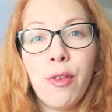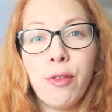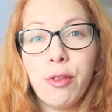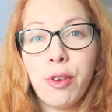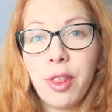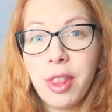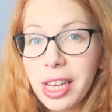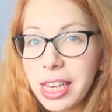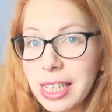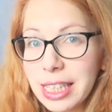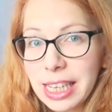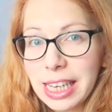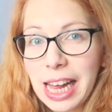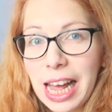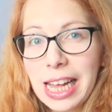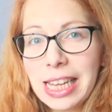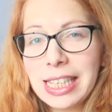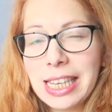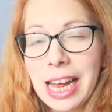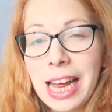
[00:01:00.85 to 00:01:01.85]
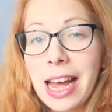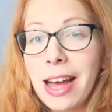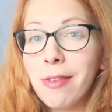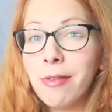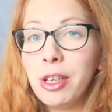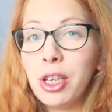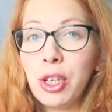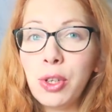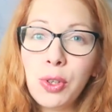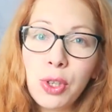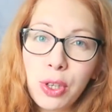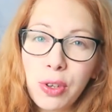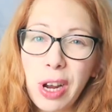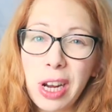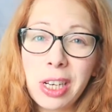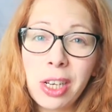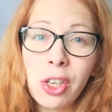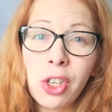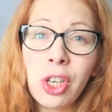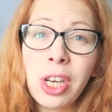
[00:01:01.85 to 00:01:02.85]
For this class, I have a new
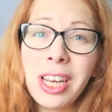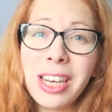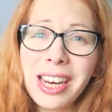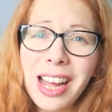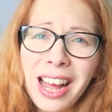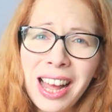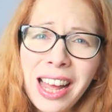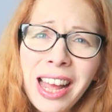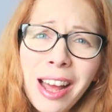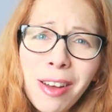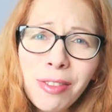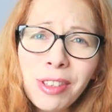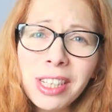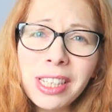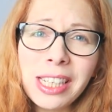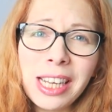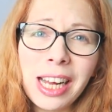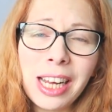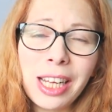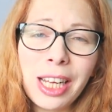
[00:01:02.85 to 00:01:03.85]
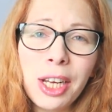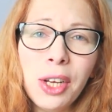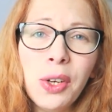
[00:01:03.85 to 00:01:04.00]
strategy, and I have to tell